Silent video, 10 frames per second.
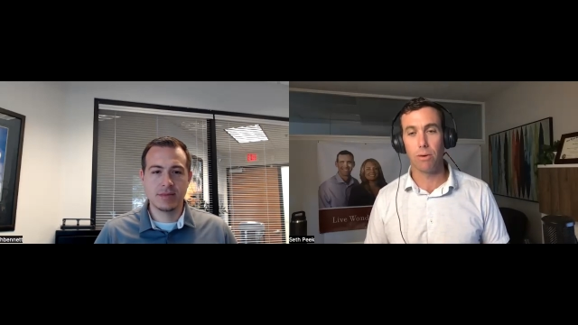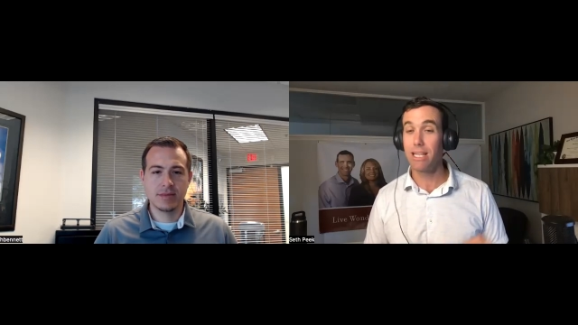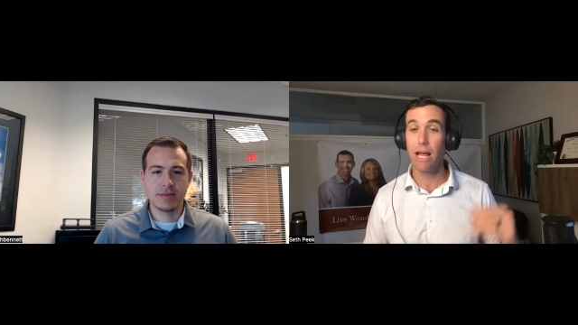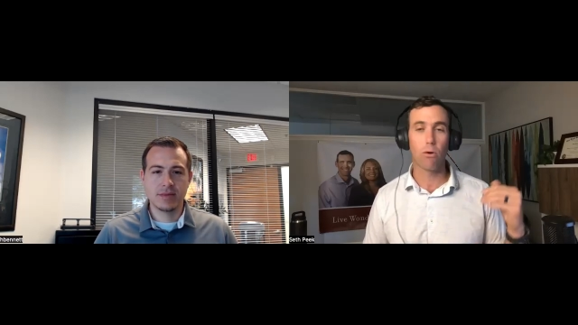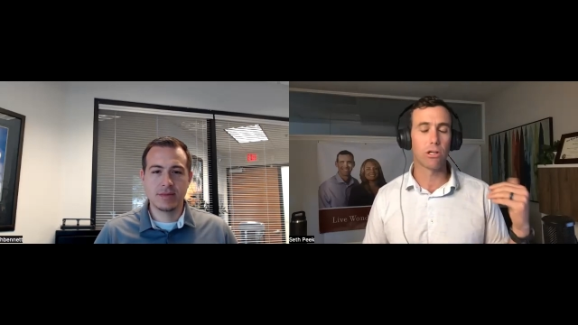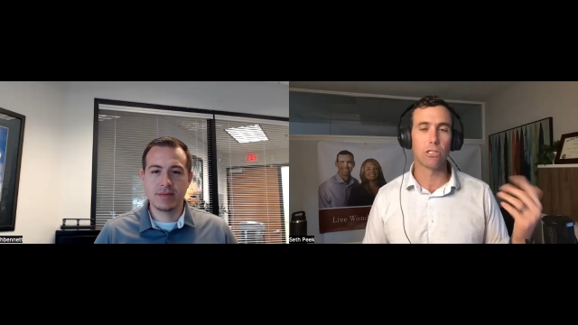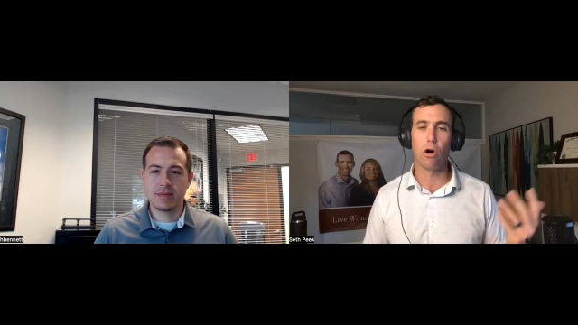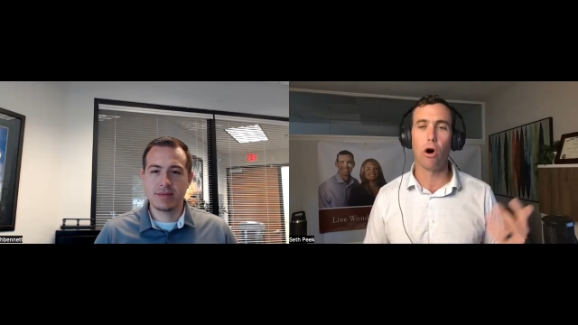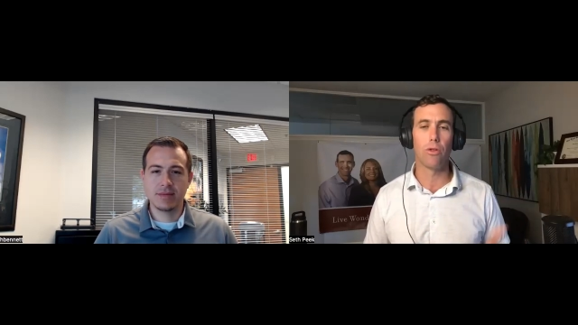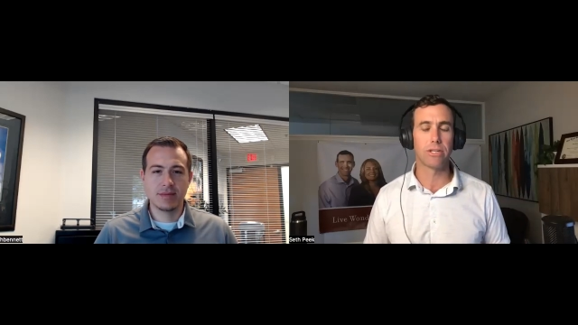Speaker 1: We get that question
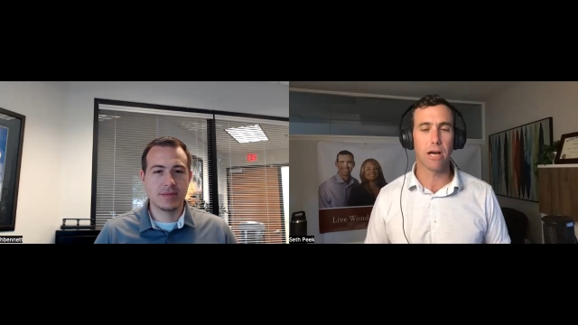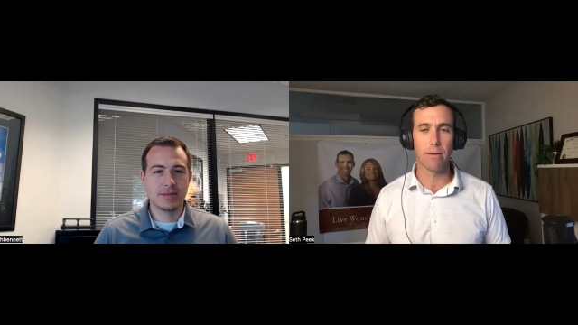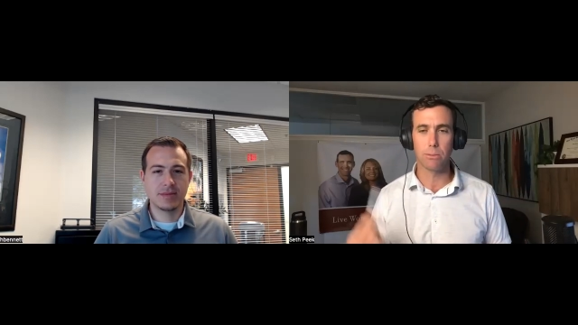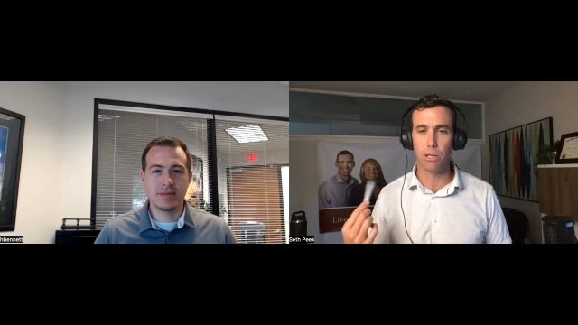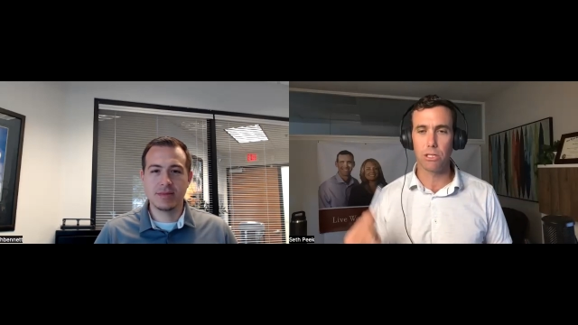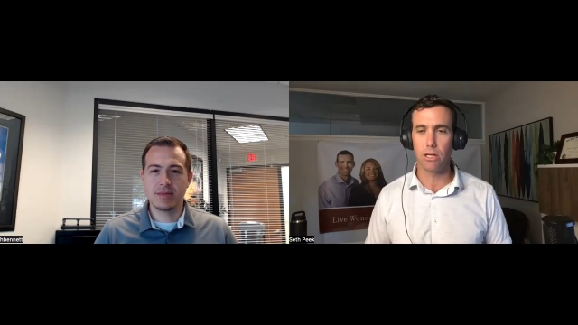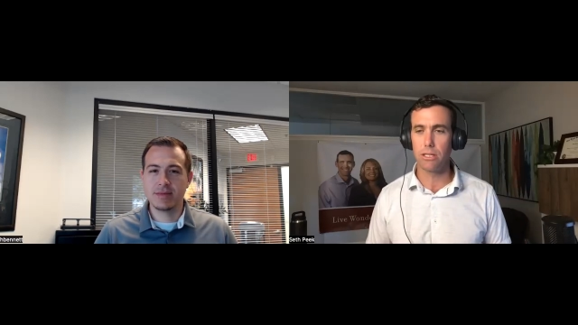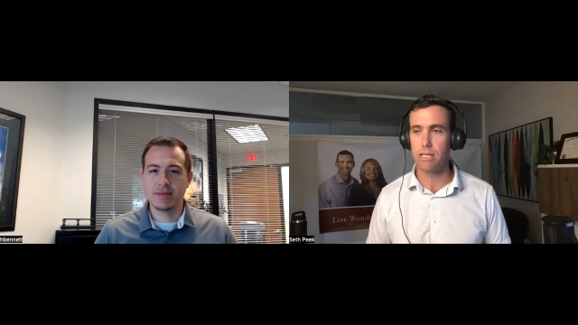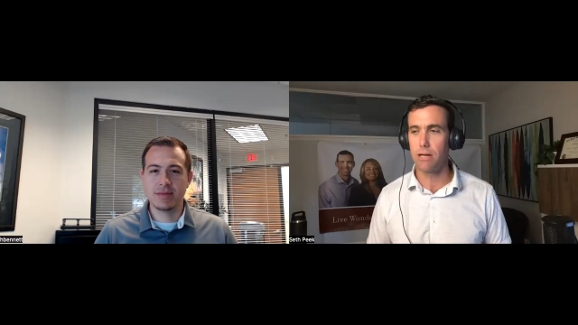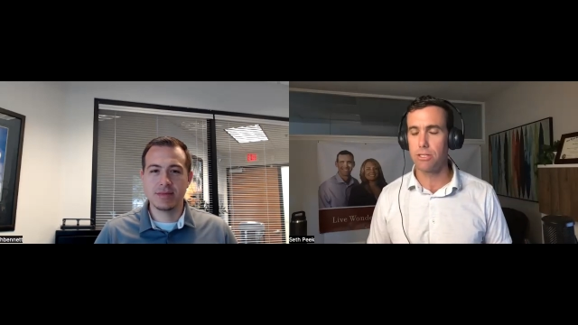all the time, especially on
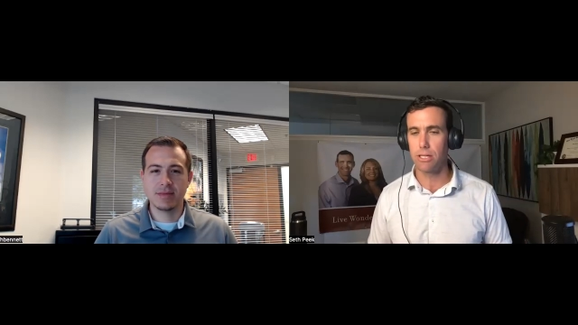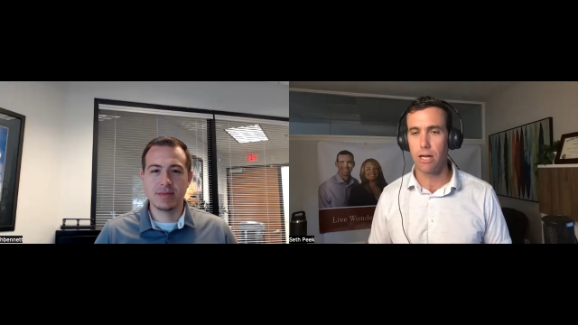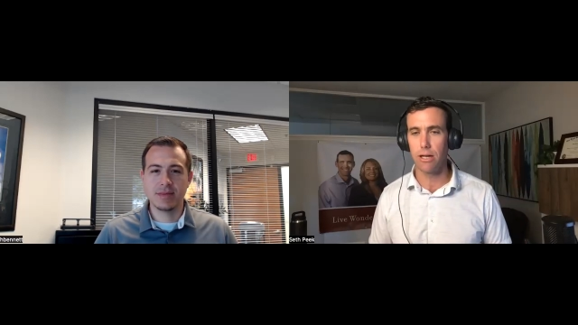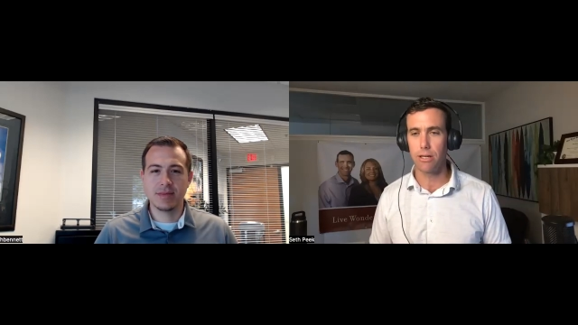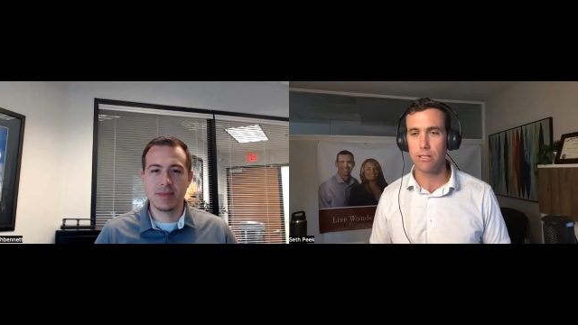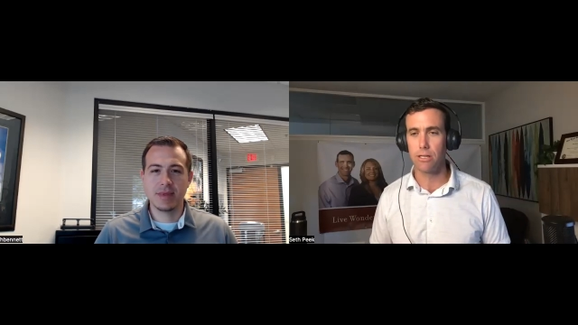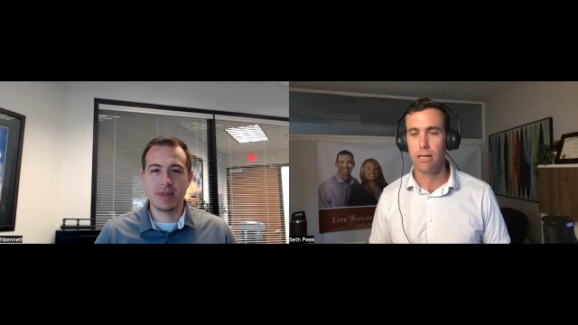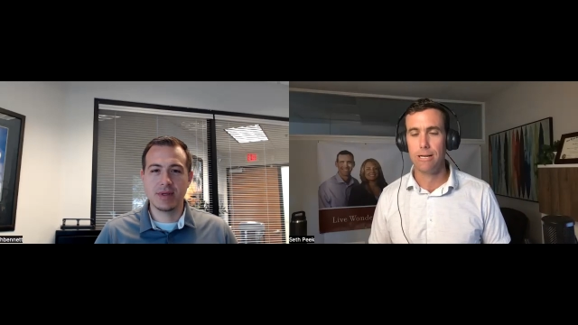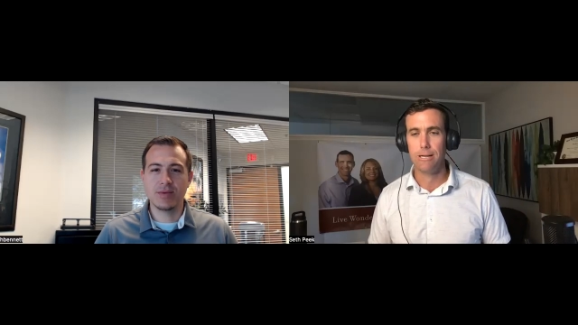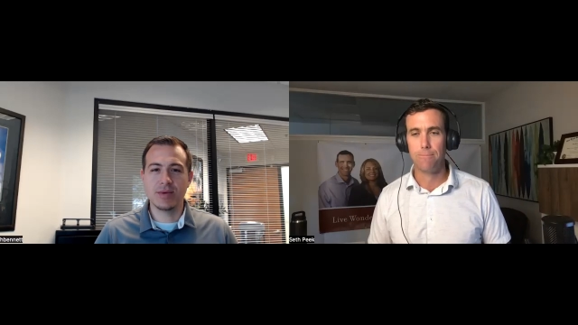these houses in Cayucos.
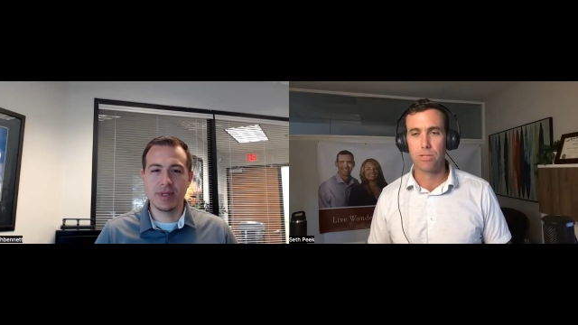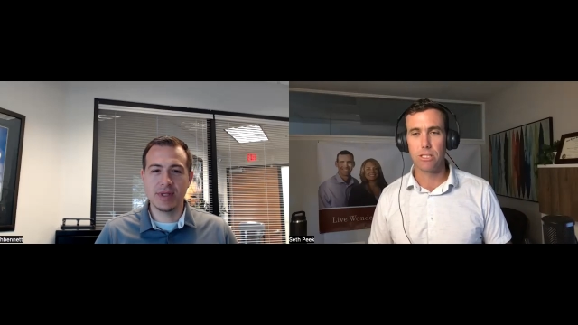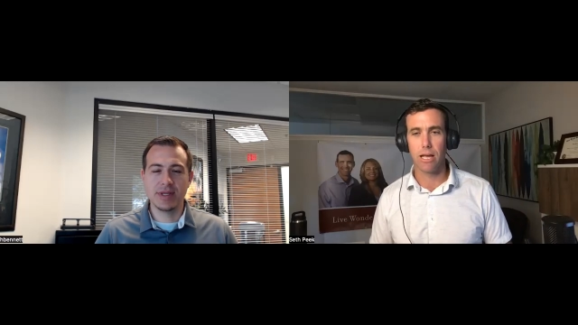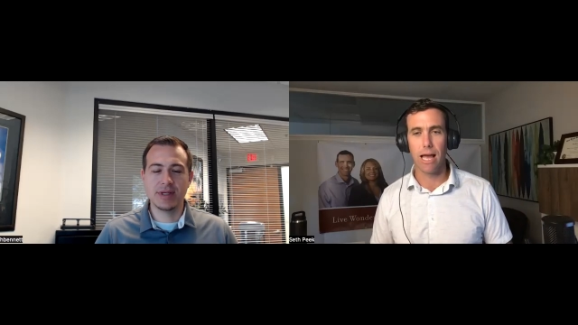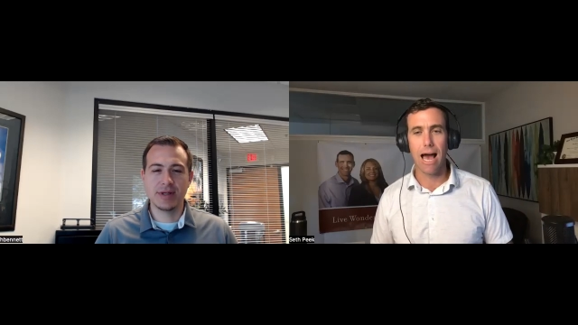Really? It's like,